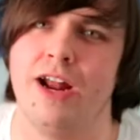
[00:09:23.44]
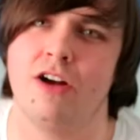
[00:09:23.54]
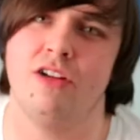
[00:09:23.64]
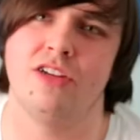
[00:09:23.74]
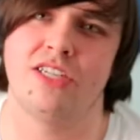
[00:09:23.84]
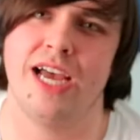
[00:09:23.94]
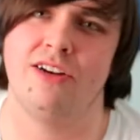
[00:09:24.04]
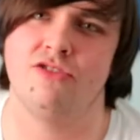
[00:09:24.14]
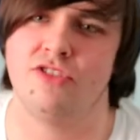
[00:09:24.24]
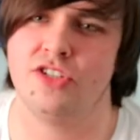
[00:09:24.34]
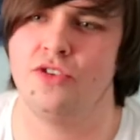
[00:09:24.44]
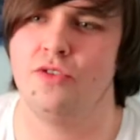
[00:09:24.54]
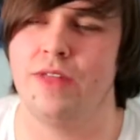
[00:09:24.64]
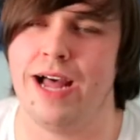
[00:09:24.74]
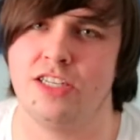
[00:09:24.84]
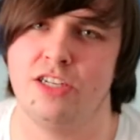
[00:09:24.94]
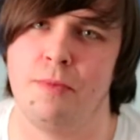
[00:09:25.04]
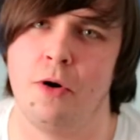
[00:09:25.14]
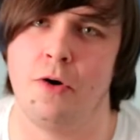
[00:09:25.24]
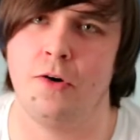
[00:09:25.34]
When I got to secondary school, that
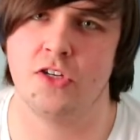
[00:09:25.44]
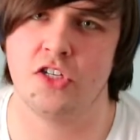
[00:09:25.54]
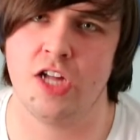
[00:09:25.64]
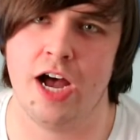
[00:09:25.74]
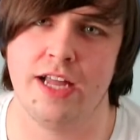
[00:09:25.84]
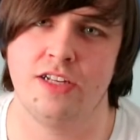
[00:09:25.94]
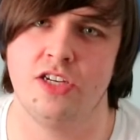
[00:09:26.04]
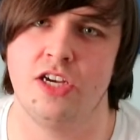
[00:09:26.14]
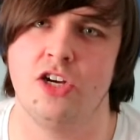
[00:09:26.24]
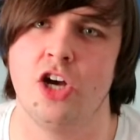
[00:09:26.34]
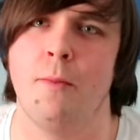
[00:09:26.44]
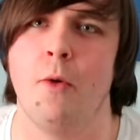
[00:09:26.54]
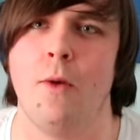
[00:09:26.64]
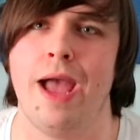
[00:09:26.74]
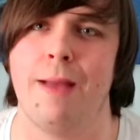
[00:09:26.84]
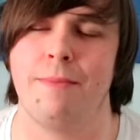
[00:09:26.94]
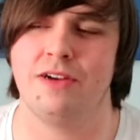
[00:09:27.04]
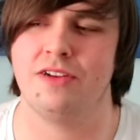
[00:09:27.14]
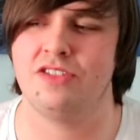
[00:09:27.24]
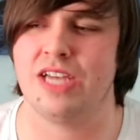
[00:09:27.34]
support started to come away
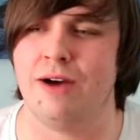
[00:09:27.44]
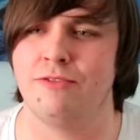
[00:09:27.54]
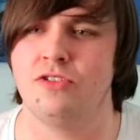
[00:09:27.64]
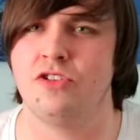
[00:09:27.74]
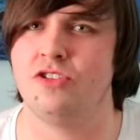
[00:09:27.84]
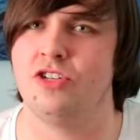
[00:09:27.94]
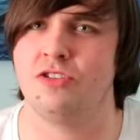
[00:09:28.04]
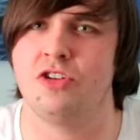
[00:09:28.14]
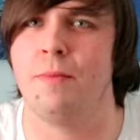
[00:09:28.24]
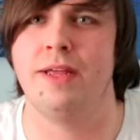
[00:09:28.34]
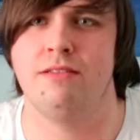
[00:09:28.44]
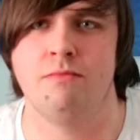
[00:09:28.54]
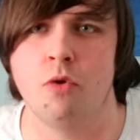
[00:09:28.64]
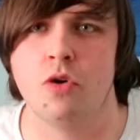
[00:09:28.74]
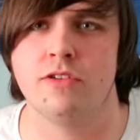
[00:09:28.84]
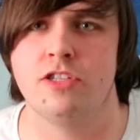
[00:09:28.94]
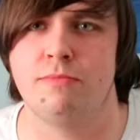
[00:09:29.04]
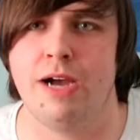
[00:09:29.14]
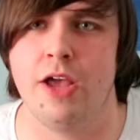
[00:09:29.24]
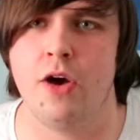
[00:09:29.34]
because I was just coming more into
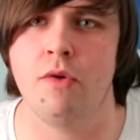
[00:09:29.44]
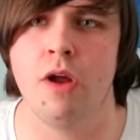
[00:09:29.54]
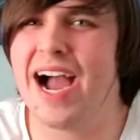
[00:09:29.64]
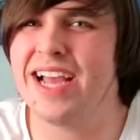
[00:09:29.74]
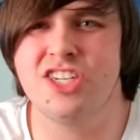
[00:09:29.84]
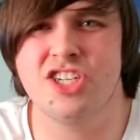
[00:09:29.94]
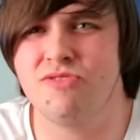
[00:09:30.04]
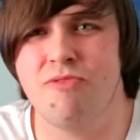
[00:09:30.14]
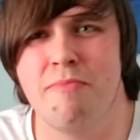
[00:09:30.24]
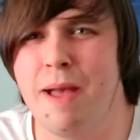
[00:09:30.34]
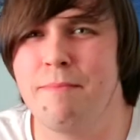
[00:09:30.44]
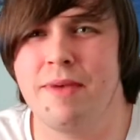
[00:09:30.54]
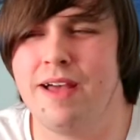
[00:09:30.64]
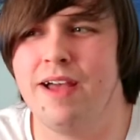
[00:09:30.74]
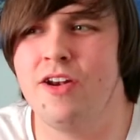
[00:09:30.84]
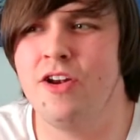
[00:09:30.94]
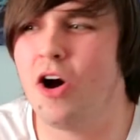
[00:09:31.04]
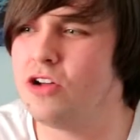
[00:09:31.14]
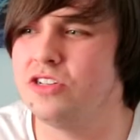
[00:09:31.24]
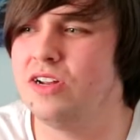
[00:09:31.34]
my own. I just remember
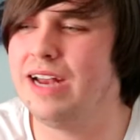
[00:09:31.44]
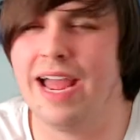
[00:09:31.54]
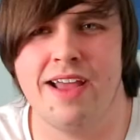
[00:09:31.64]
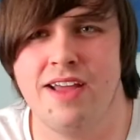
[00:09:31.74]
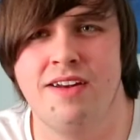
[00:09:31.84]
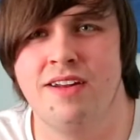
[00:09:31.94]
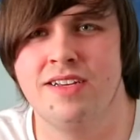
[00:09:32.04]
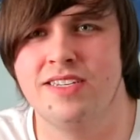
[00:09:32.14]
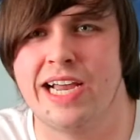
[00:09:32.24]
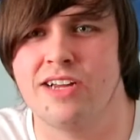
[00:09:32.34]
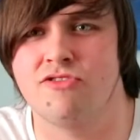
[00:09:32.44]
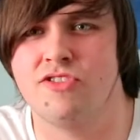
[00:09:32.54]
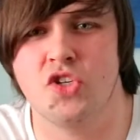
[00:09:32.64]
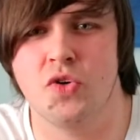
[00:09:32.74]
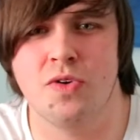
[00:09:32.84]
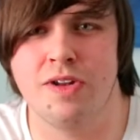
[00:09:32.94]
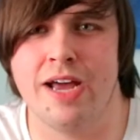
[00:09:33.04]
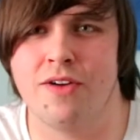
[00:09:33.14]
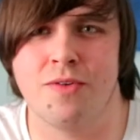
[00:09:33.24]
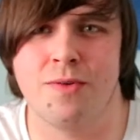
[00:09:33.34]
not liking secondary school
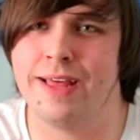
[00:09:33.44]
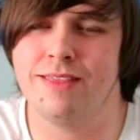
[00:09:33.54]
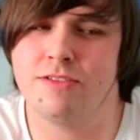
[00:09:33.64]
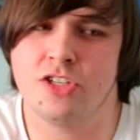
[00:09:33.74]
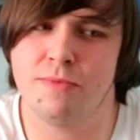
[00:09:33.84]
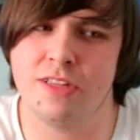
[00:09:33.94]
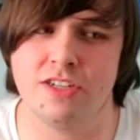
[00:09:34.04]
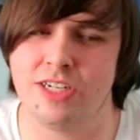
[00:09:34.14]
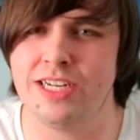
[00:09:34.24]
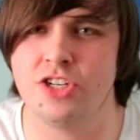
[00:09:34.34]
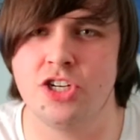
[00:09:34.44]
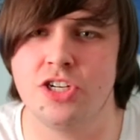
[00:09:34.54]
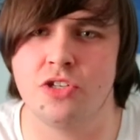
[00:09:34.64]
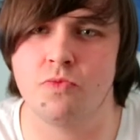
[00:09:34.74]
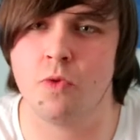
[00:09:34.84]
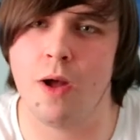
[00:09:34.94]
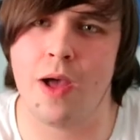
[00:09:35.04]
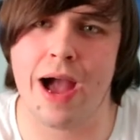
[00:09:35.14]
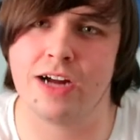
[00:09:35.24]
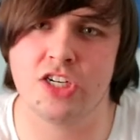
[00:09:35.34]
at all. Like, some of the teachers
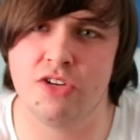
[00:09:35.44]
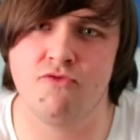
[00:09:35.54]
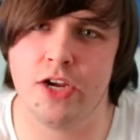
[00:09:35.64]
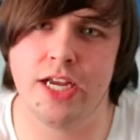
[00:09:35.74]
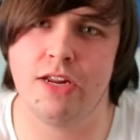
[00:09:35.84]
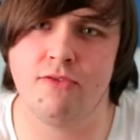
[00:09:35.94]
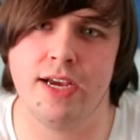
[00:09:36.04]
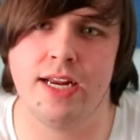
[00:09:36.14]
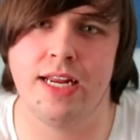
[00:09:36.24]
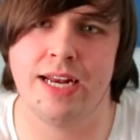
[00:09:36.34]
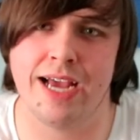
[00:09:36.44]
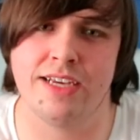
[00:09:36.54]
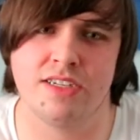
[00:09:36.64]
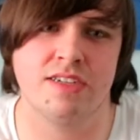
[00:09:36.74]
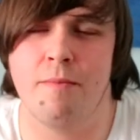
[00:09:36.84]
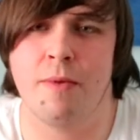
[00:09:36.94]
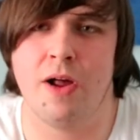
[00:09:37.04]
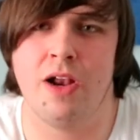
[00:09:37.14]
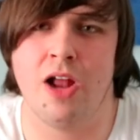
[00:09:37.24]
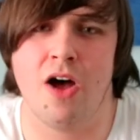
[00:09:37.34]
were actually really, really nice,
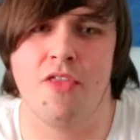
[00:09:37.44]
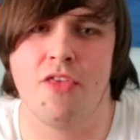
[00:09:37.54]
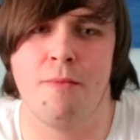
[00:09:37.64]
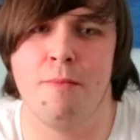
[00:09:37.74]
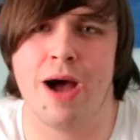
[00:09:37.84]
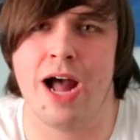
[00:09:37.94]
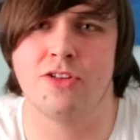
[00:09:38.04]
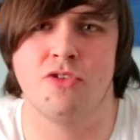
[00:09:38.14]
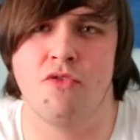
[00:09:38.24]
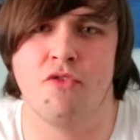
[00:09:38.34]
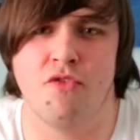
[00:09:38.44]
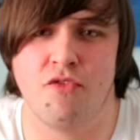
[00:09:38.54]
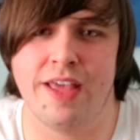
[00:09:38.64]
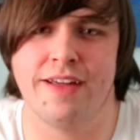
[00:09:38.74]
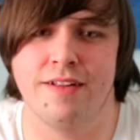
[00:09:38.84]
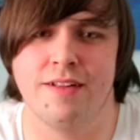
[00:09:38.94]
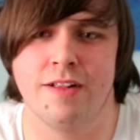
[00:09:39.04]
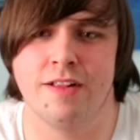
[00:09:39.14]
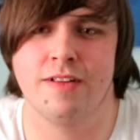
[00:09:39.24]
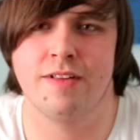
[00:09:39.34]
but a lot of them I don't
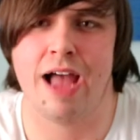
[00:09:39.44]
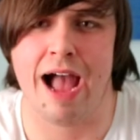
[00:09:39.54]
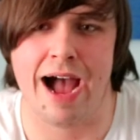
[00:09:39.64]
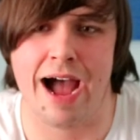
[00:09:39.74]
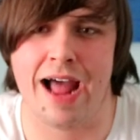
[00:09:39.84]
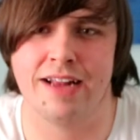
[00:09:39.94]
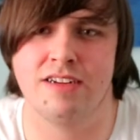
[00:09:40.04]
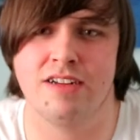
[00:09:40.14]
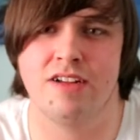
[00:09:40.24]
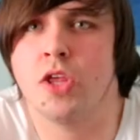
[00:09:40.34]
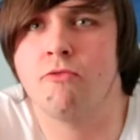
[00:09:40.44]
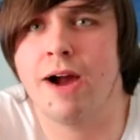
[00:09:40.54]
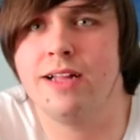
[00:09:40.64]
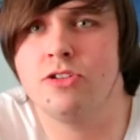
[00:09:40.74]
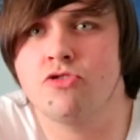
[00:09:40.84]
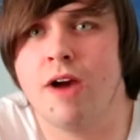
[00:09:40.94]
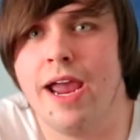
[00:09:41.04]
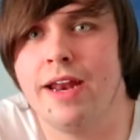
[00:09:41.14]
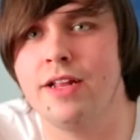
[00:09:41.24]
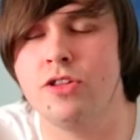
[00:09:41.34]
feel had the right
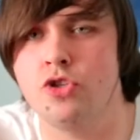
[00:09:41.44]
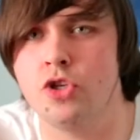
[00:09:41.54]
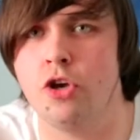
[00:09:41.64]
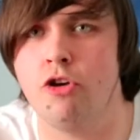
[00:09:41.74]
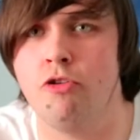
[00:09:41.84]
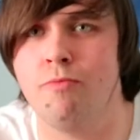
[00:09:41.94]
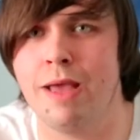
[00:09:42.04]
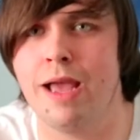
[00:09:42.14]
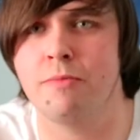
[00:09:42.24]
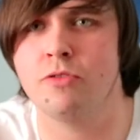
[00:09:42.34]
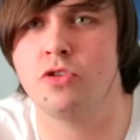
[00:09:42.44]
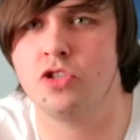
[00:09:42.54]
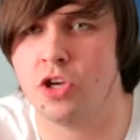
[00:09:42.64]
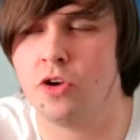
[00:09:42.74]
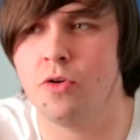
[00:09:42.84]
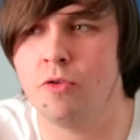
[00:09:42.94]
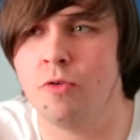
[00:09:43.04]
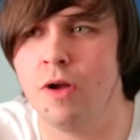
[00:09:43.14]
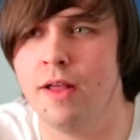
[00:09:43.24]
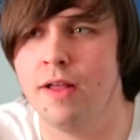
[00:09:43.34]
training to be able to